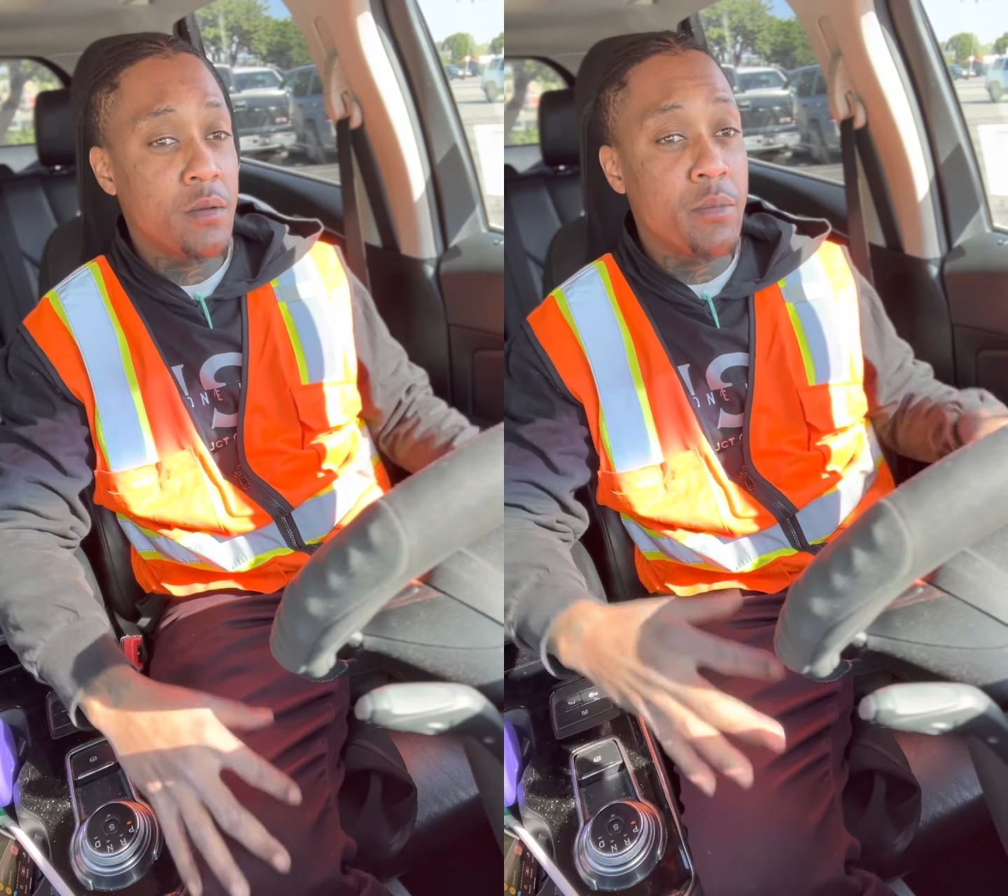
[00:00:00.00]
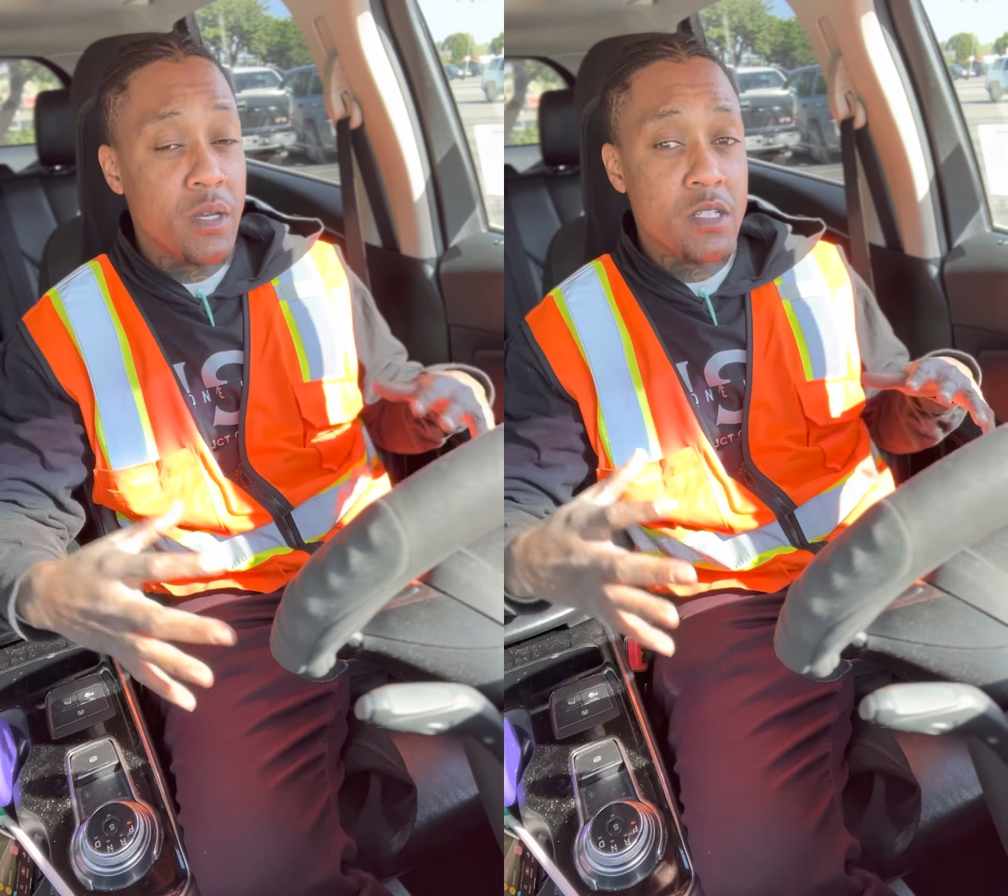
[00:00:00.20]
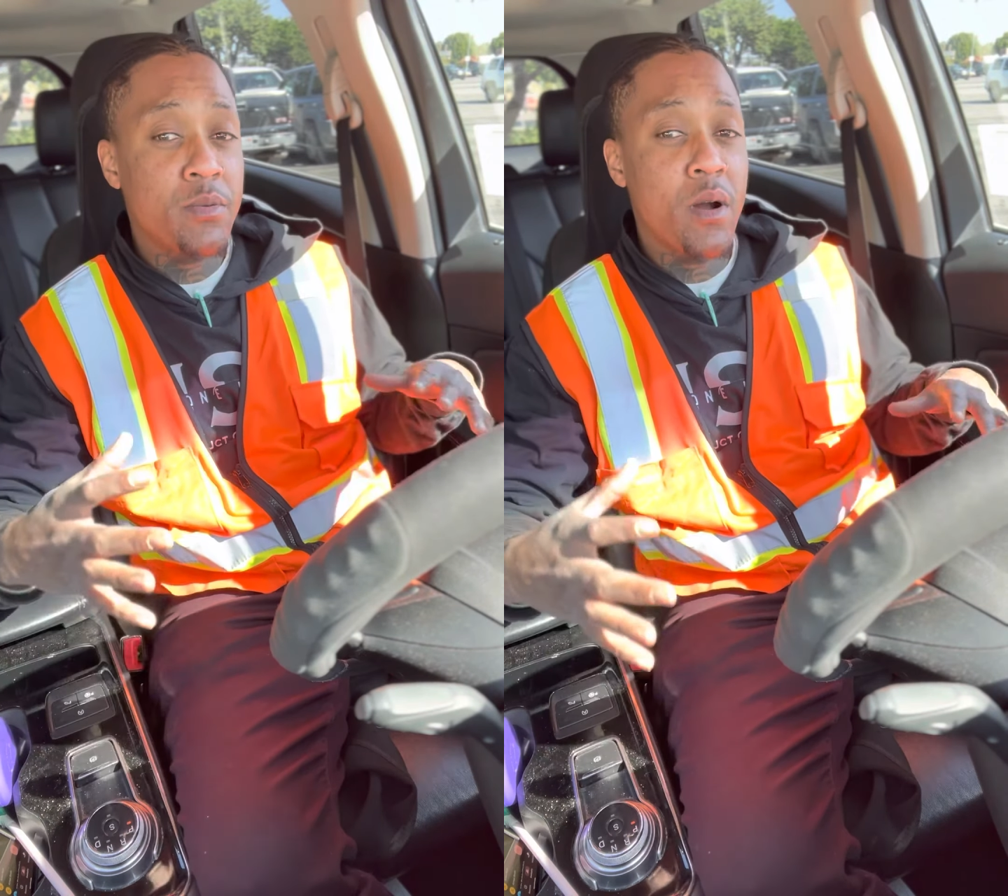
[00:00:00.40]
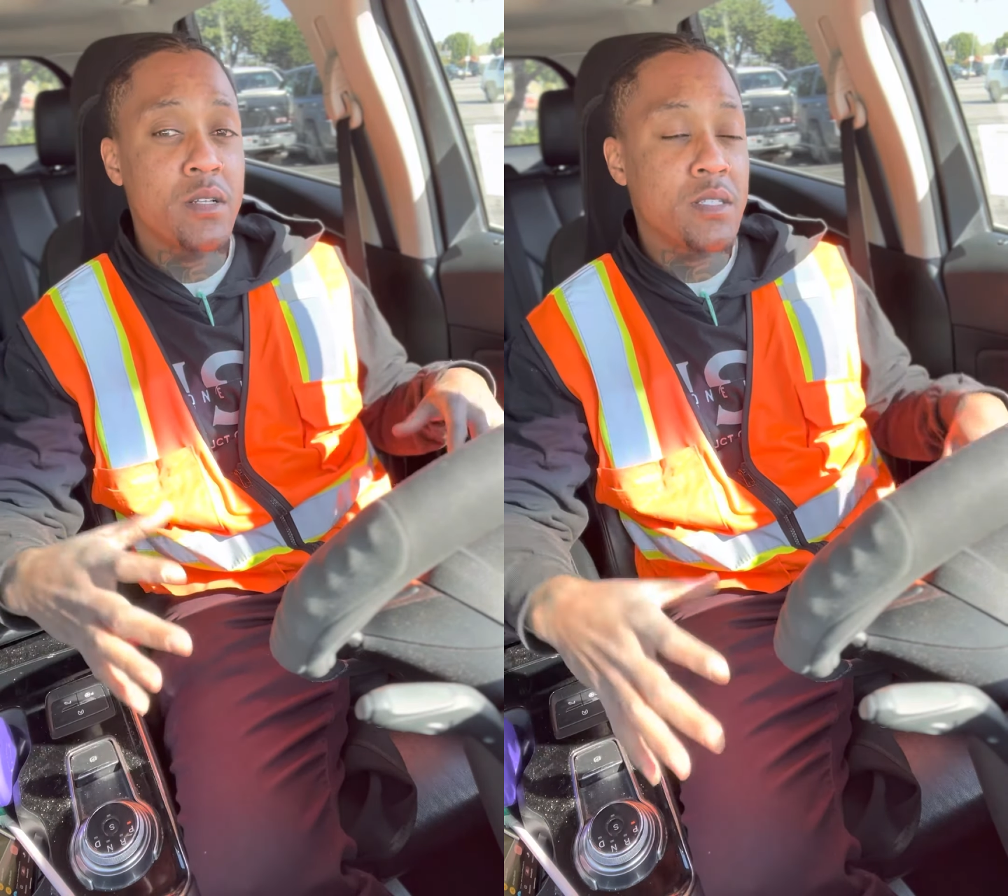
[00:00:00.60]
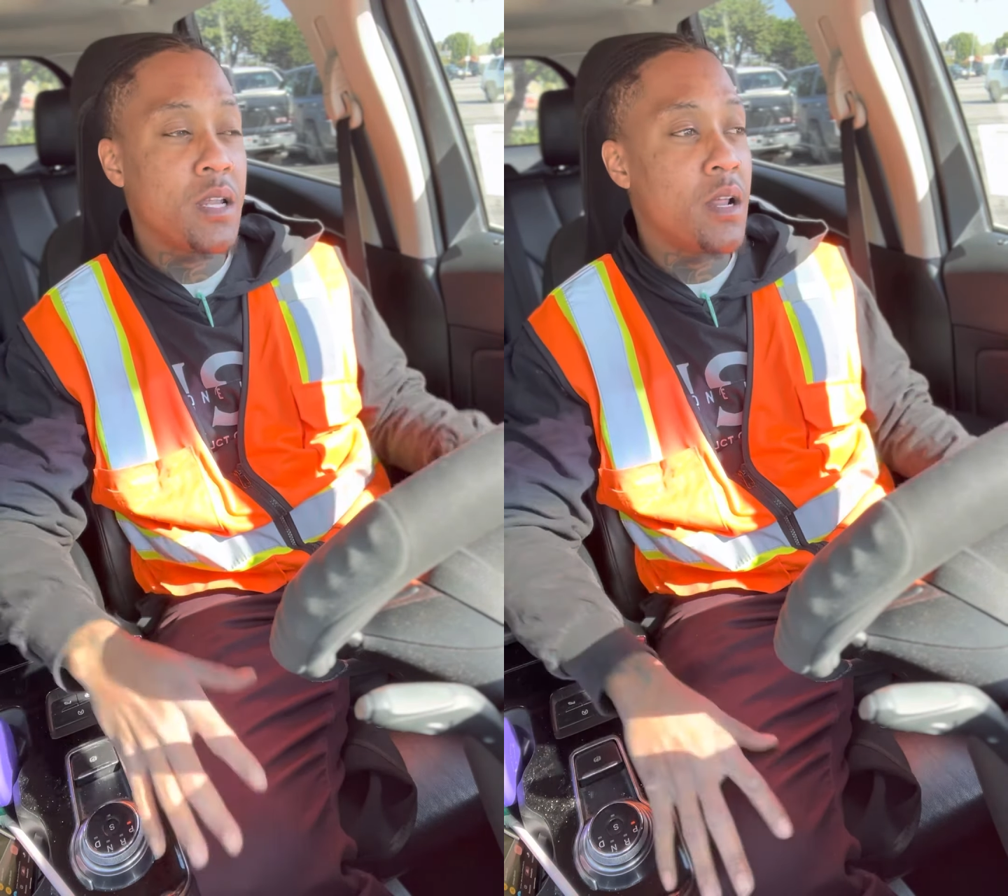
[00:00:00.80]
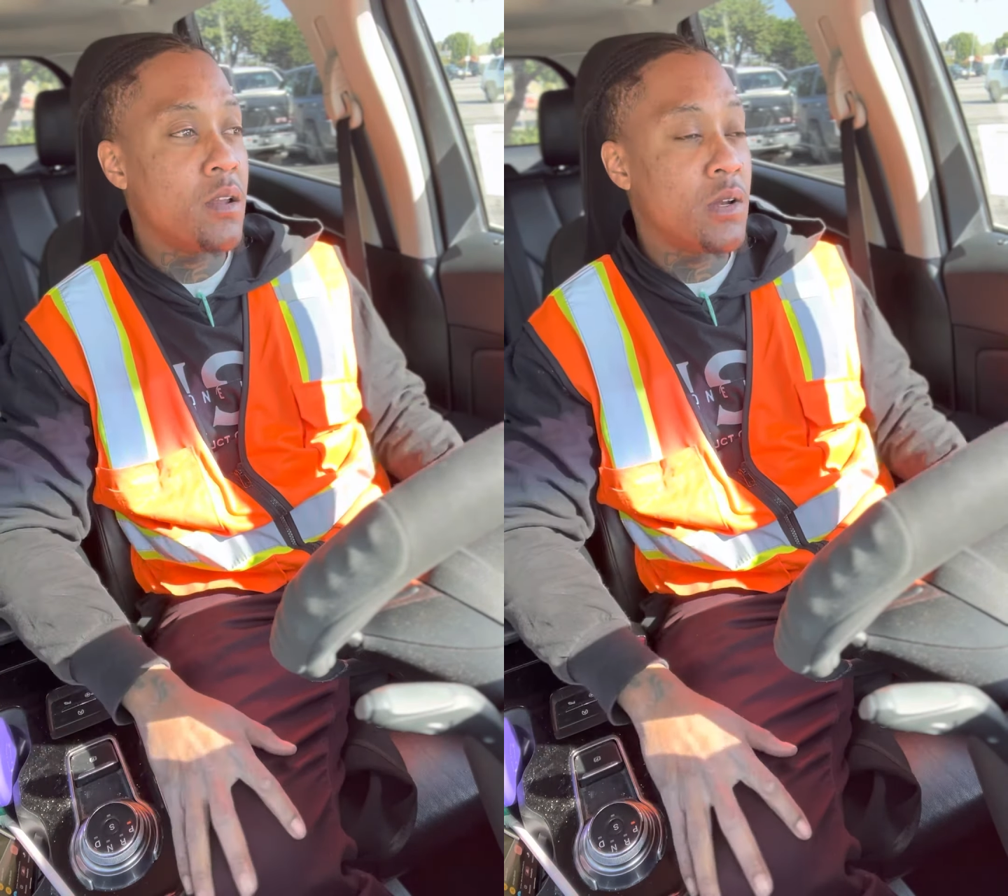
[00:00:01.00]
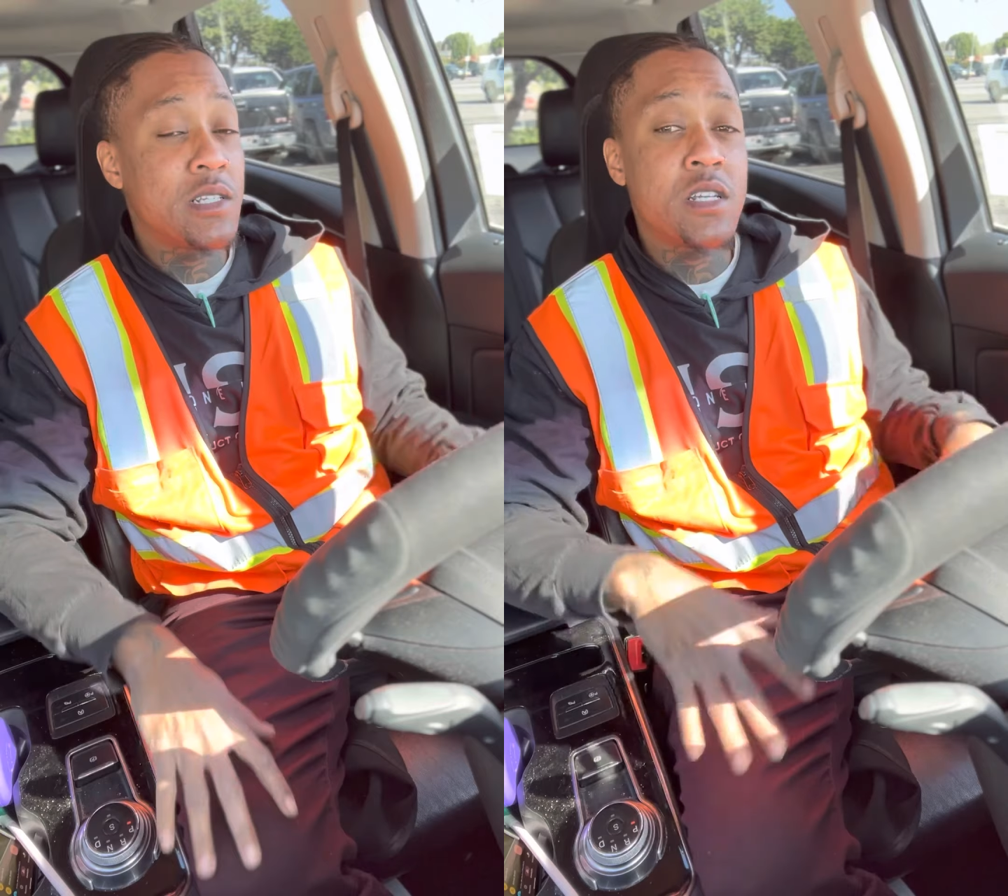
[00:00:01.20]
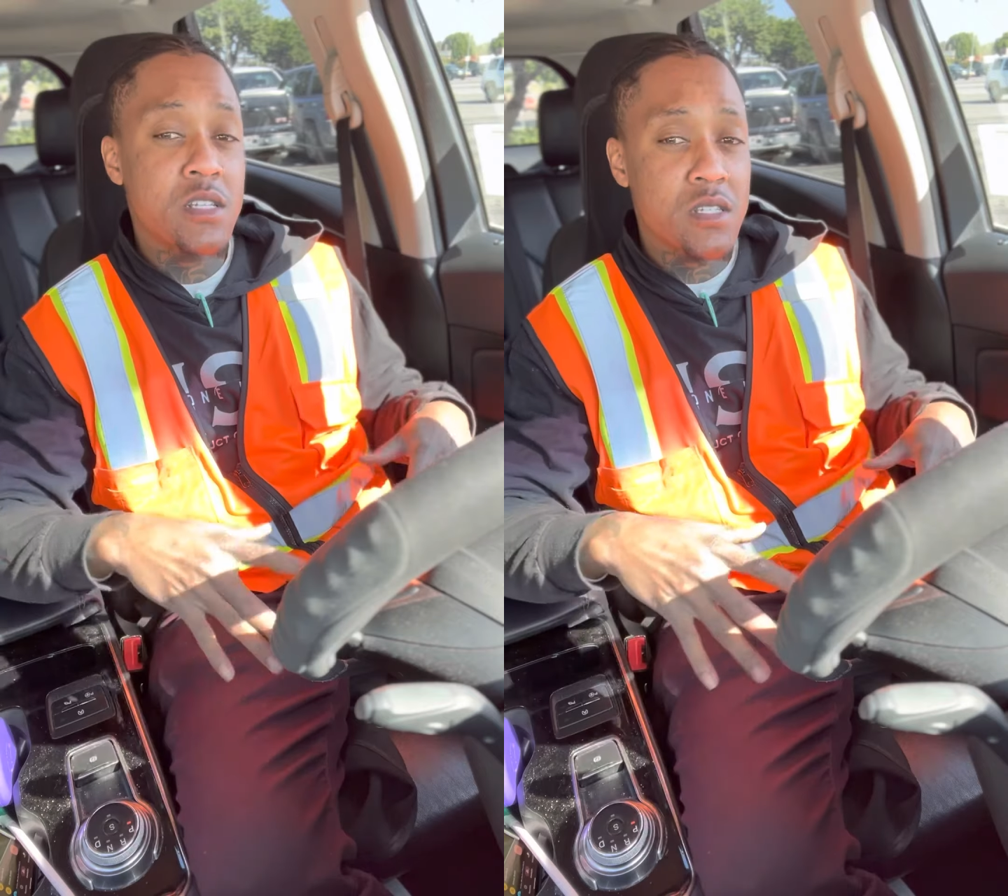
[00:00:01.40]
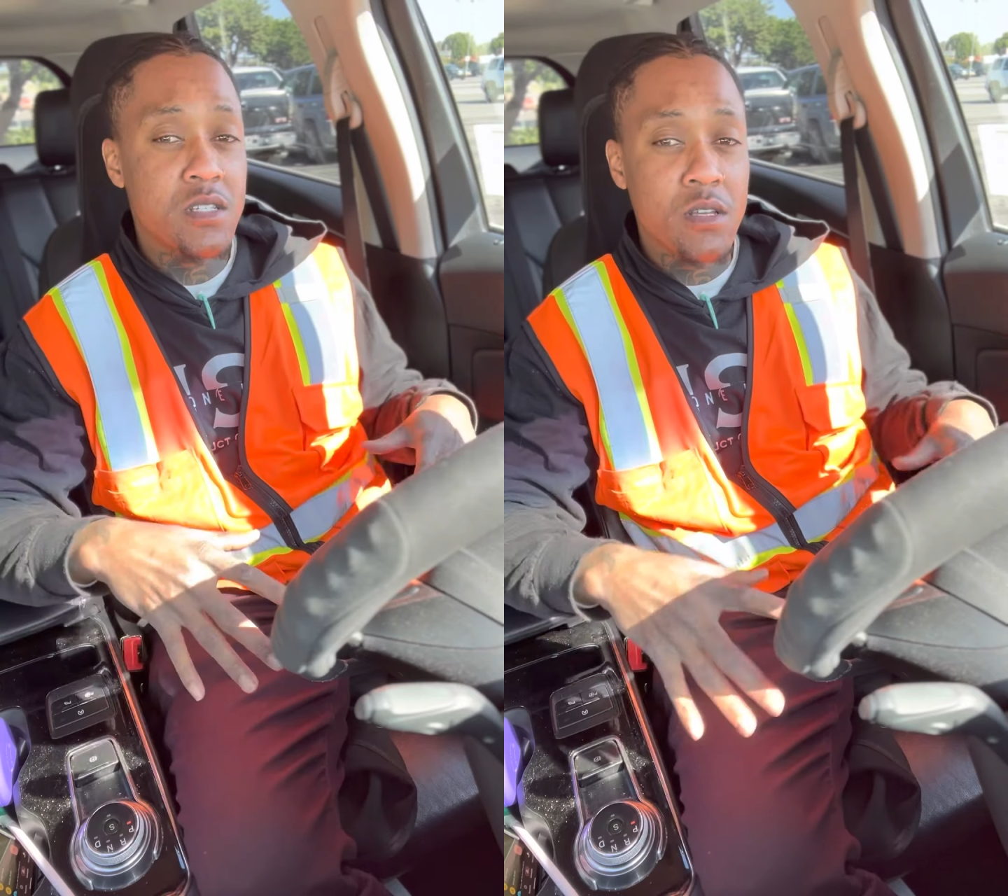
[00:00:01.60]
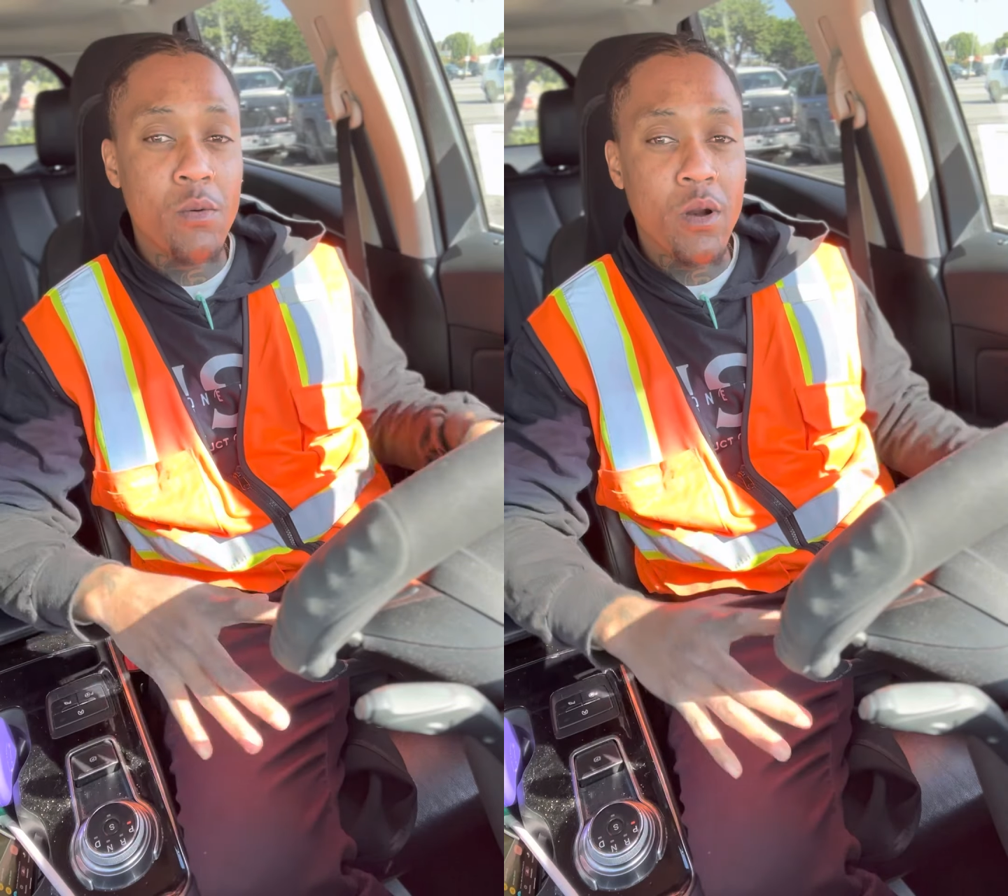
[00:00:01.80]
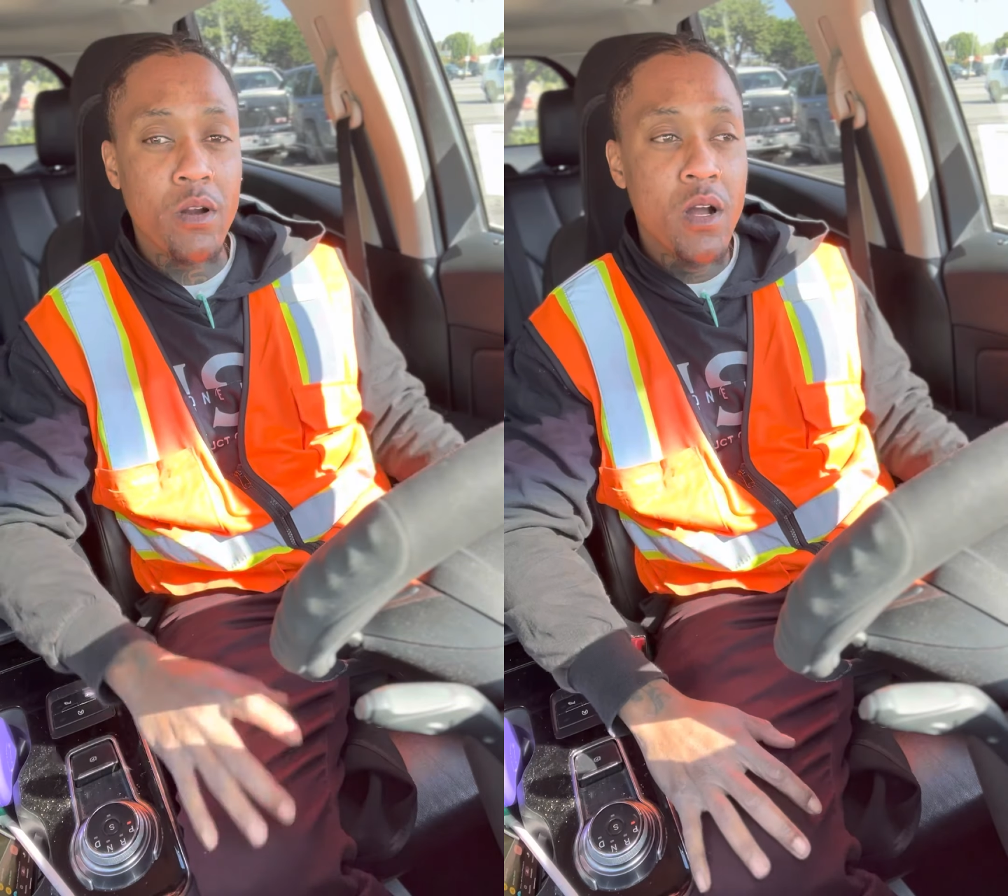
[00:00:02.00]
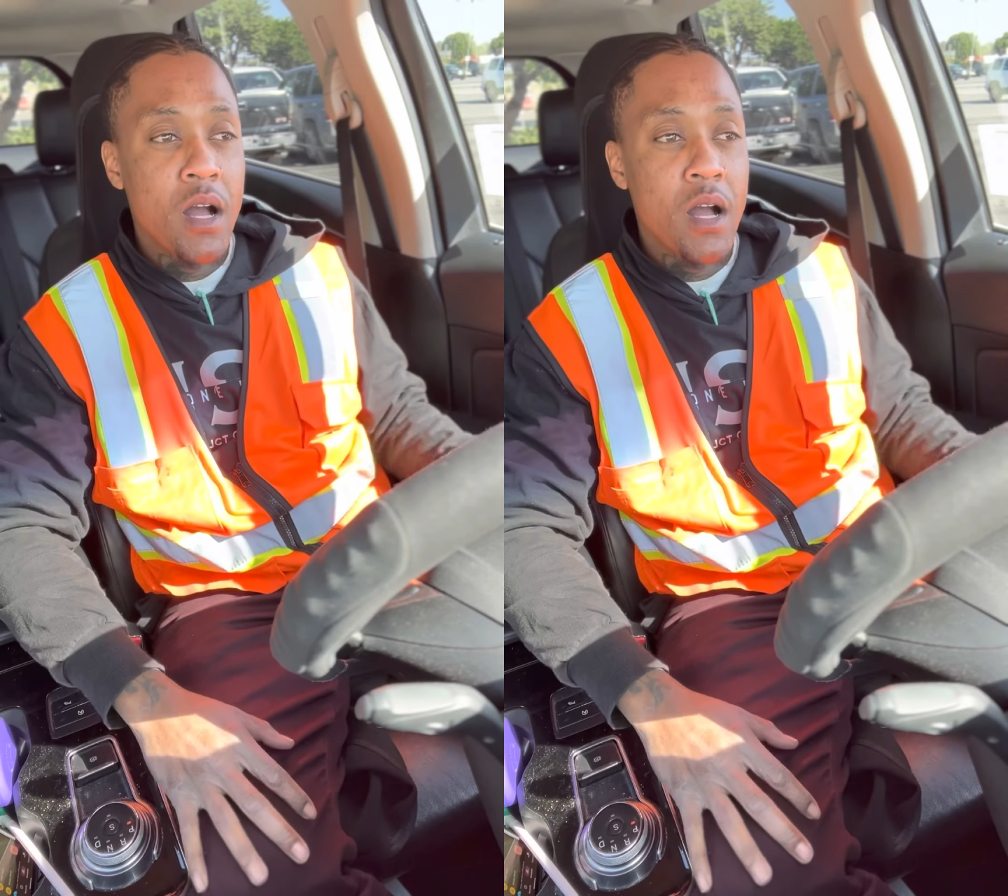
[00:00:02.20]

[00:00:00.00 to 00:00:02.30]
the biggest part is that I noticed consistent work.